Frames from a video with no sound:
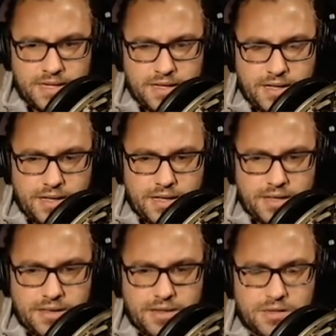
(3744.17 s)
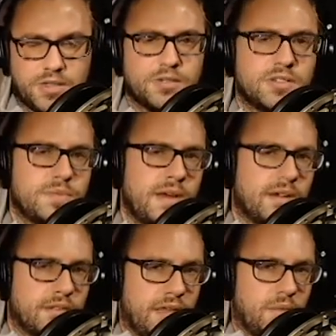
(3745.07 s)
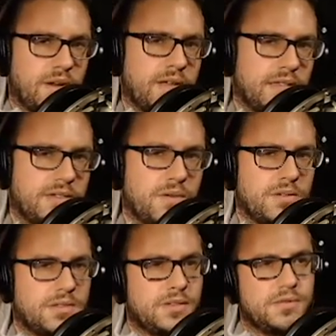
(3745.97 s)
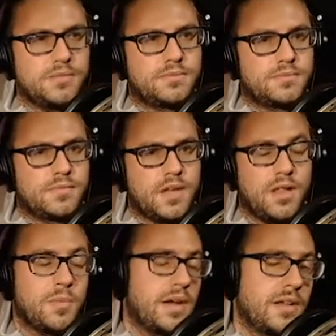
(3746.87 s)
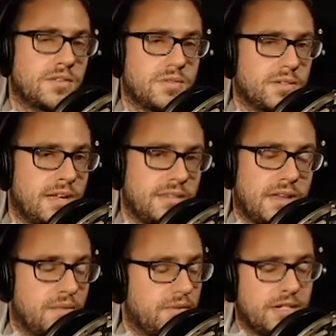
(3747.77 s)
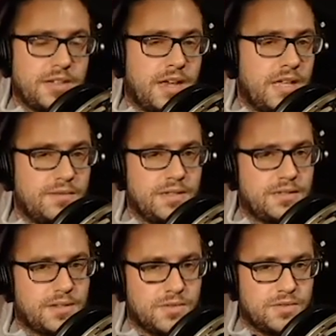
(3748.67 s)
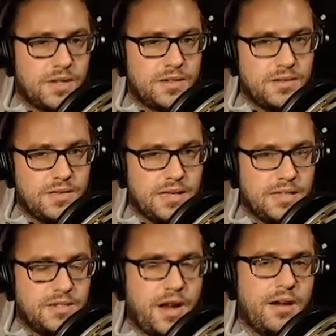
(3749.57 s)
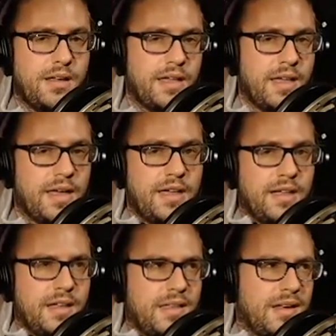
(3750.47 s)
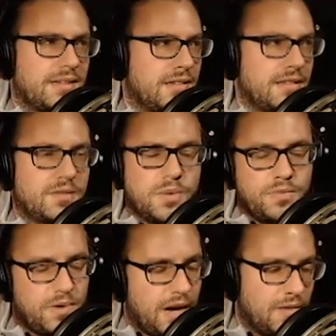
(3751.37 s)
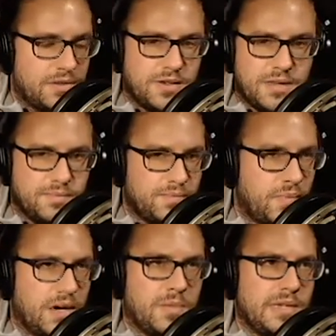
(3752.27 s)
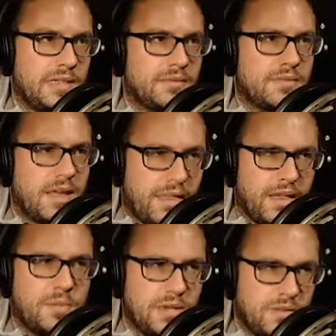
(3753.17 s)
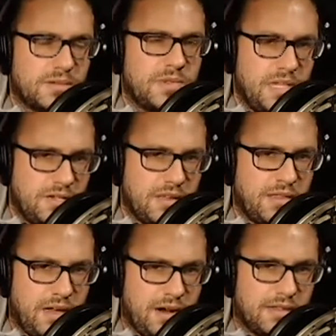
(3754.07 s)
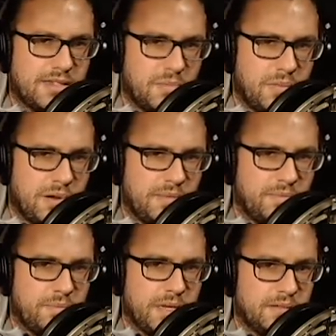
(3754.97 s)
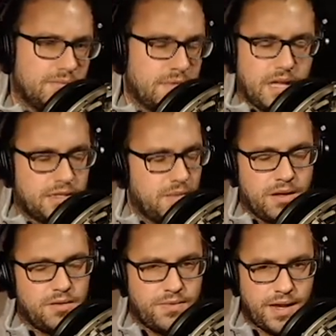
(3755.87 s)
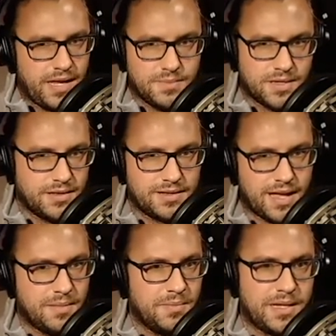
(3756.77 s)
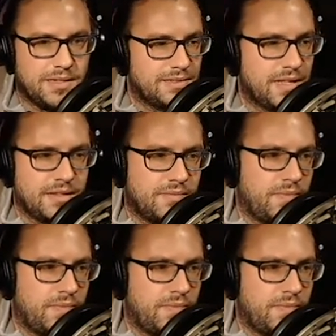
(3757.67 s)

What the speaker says: the Children's Miracle Network. It's going to, all the money goes towards kids. I don't touch any of it, just goes straight to the charity. That's a 24-hour stream where I think I'll be doing some teaching there at some point, but not doing all fighting games all the time, because that